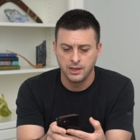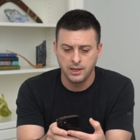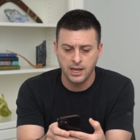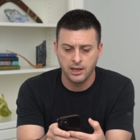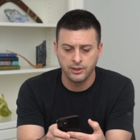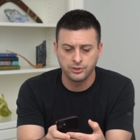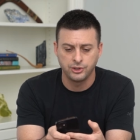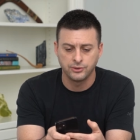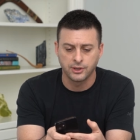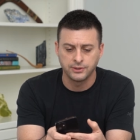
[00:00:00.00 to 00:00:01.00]
Now let's
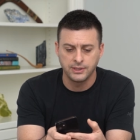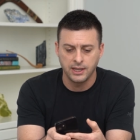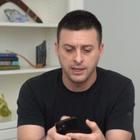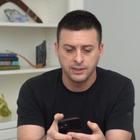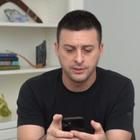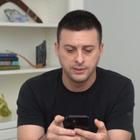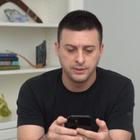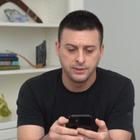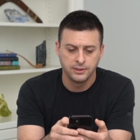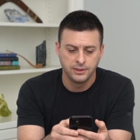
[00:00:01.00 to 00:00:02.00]
choose on settings
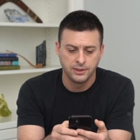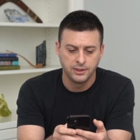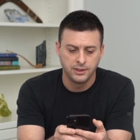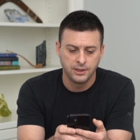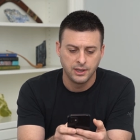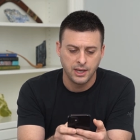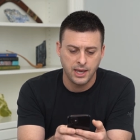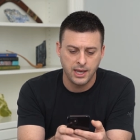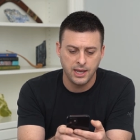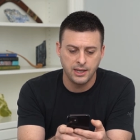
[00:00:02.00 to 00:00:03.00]

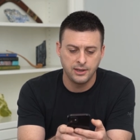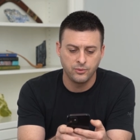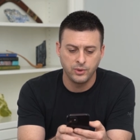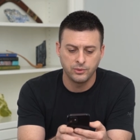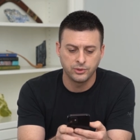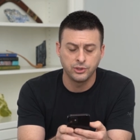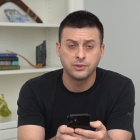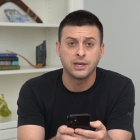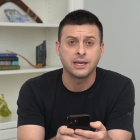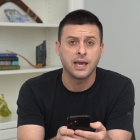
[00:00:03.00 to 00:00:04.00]
and we will choose
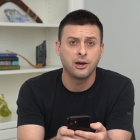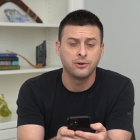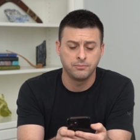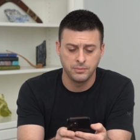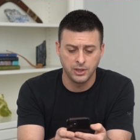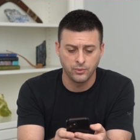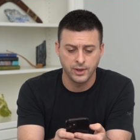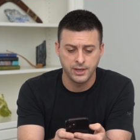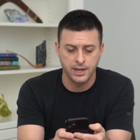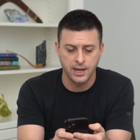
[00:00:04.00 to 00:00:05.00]
account
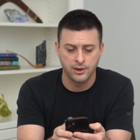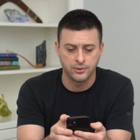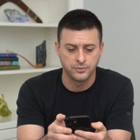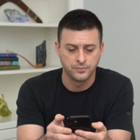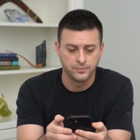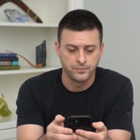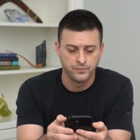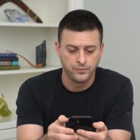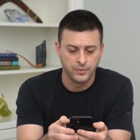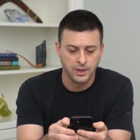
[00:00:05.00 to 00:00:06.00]
midway down.
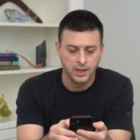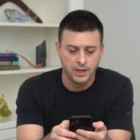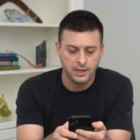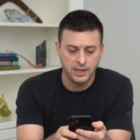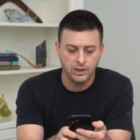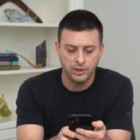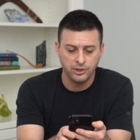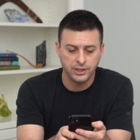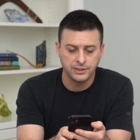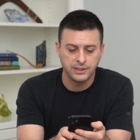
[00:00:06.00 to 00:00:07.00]
Now here
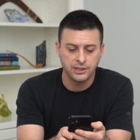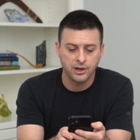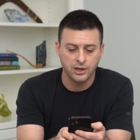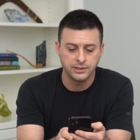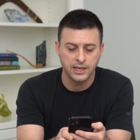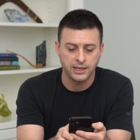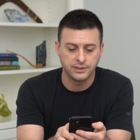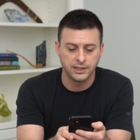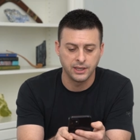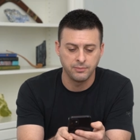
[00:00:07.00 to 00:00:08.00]
you can see contact
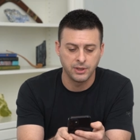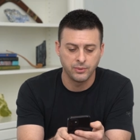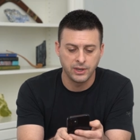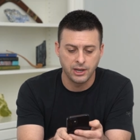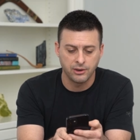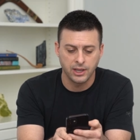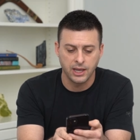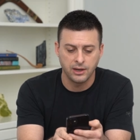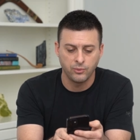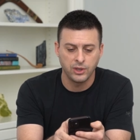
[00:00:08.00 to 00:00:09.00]
syncing midway down
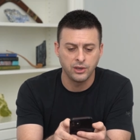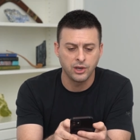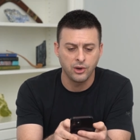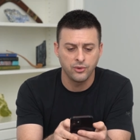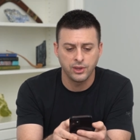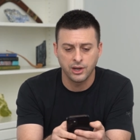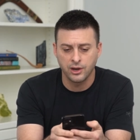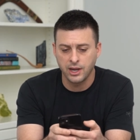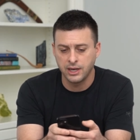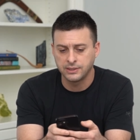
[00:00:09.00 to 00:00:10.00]
again. We can go in there
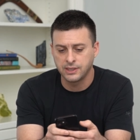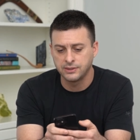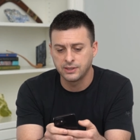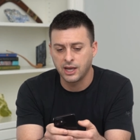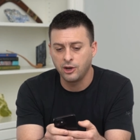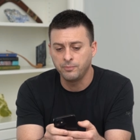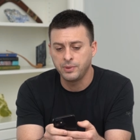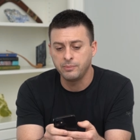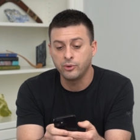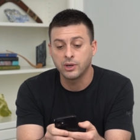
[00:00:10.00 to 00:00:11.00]
and it says to help
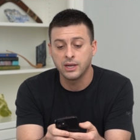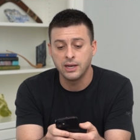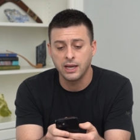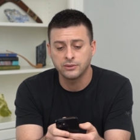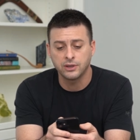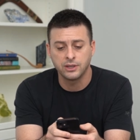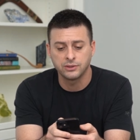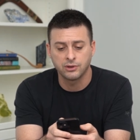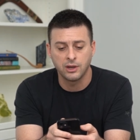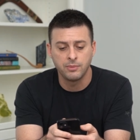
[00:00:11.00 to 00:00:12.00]
people connect on
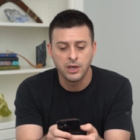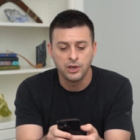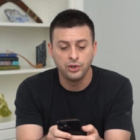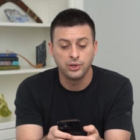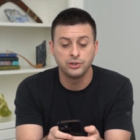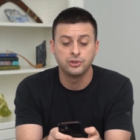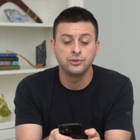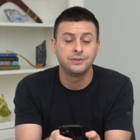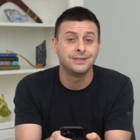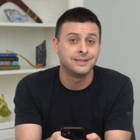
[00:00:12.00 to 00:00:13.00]
Instagram, you can
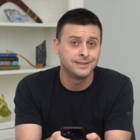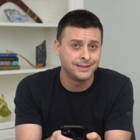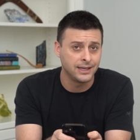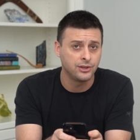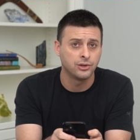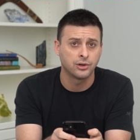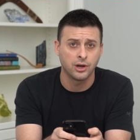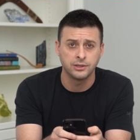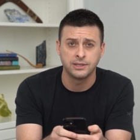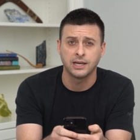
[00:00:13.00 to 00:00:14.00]
choose to sync your
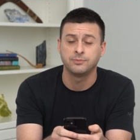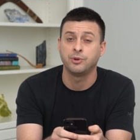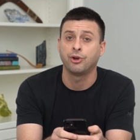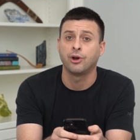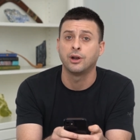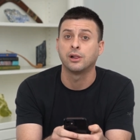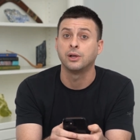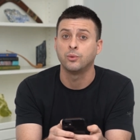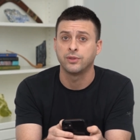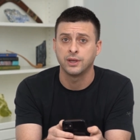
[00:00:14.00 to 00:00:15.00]
contacts periodically
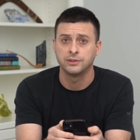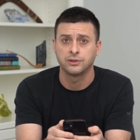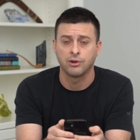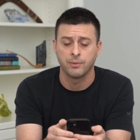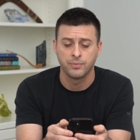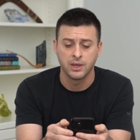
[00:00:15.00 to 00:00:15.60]
with Instagram.